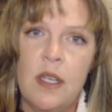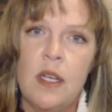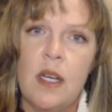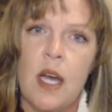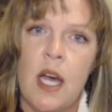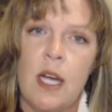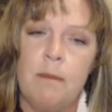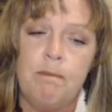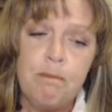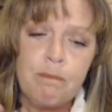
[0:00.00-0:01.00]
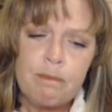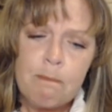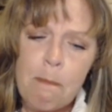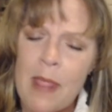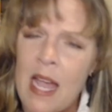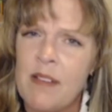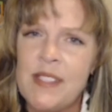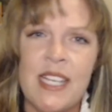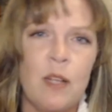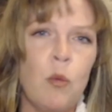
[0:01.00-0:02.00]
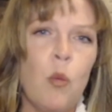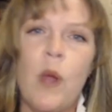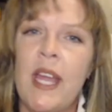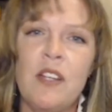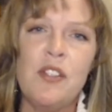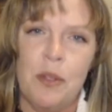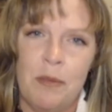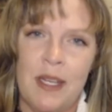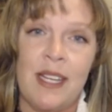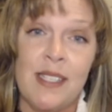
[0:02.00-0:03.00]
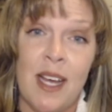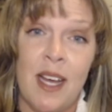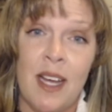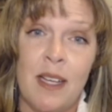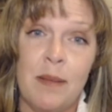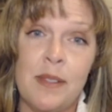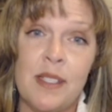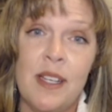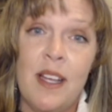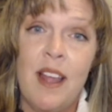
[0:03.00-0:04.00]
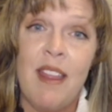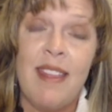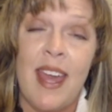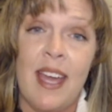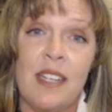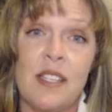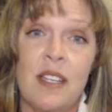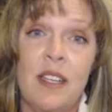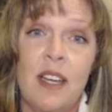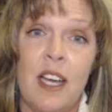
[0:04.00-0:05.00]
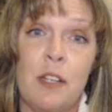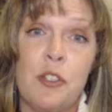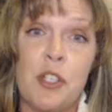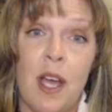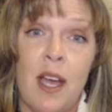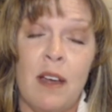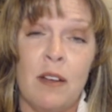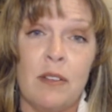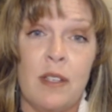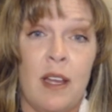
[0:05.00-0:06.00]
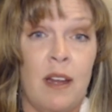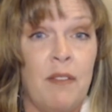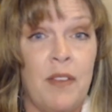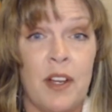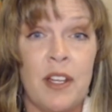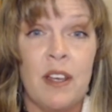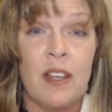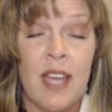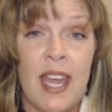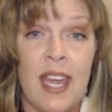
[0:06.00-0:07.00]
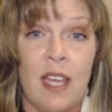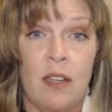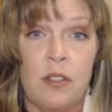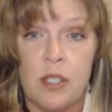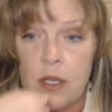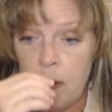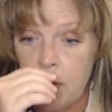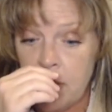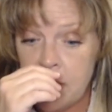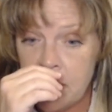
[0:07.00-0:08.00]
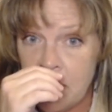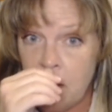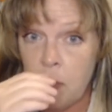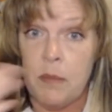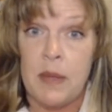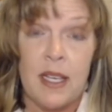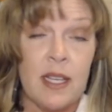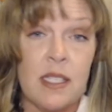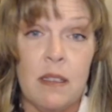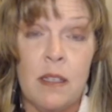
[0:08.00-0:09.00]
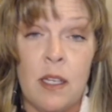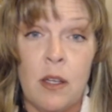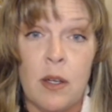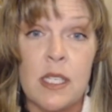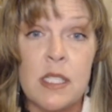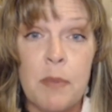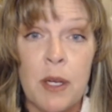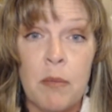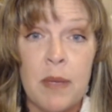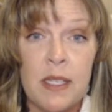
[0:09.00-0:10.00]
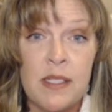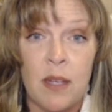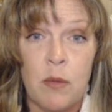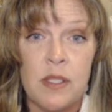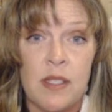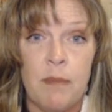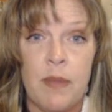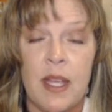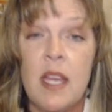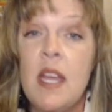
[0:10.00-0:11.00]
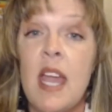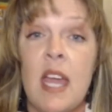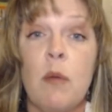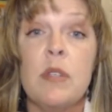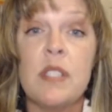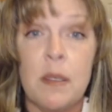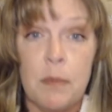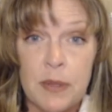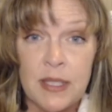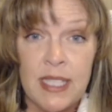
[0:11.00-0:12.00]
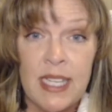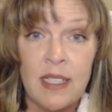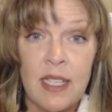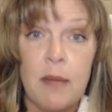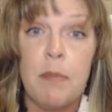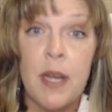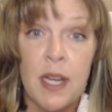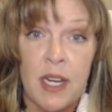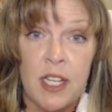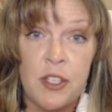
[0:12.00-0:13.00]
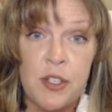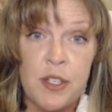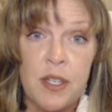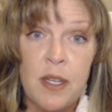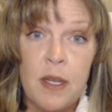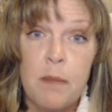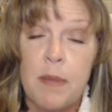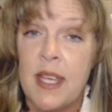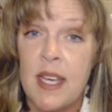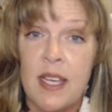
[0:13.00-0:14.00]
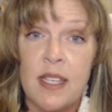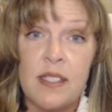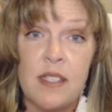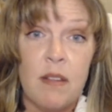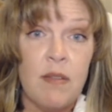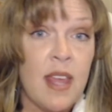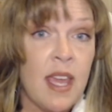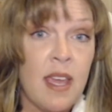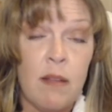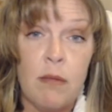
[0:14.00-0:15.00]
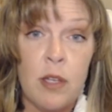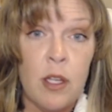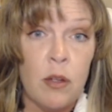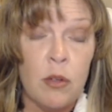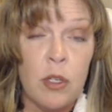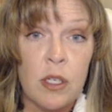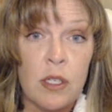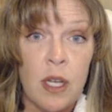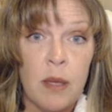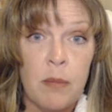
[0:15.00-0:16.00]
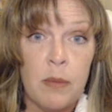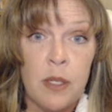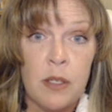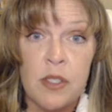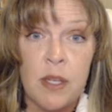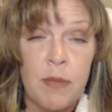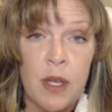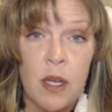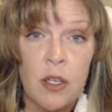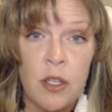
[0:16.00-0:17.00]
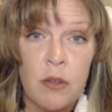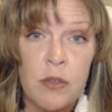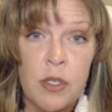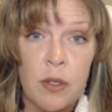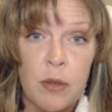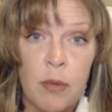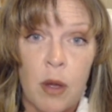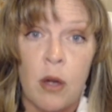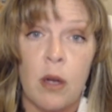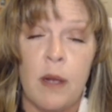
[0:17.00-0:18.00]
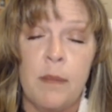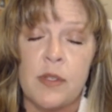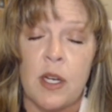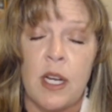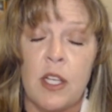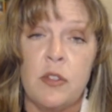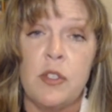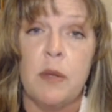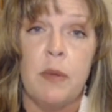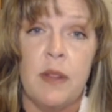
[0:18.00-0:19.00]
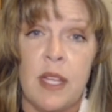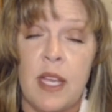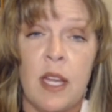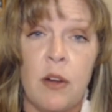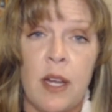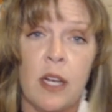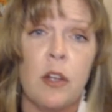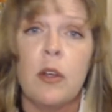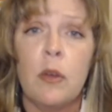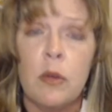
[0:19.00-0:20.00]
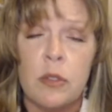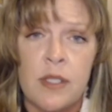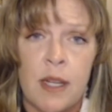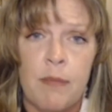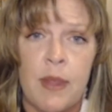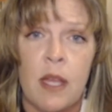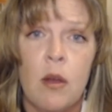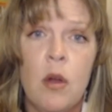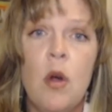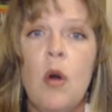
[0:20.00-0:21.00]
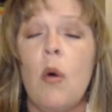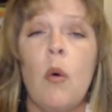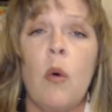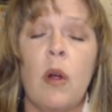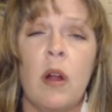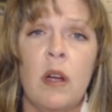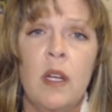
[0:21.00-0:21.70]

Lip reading: I've seen way too many times that a child at a very young age would be experimenting with something and was completely punished because they looked up something on YouTube, or I'm sorry, not YouTube, but the internet, and Googled something, or